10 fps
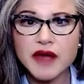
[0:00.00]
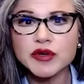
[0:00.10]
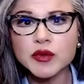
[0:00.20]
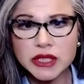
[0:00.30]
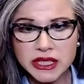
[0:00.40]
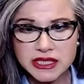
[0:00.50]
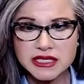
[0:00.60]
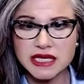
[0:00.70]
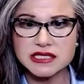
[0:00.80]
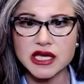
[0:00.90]
Everyone
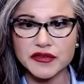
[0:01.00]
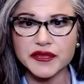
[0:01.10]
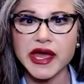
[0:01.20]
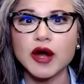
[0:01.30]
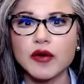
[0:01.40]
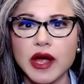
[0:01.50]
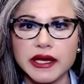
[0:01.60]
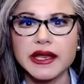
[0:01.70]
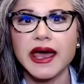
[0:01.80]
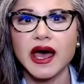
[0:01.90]
needs that self-care
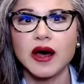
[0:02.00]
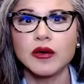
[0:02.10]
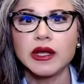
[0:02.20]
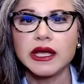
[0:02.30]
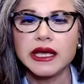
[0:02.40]
right now.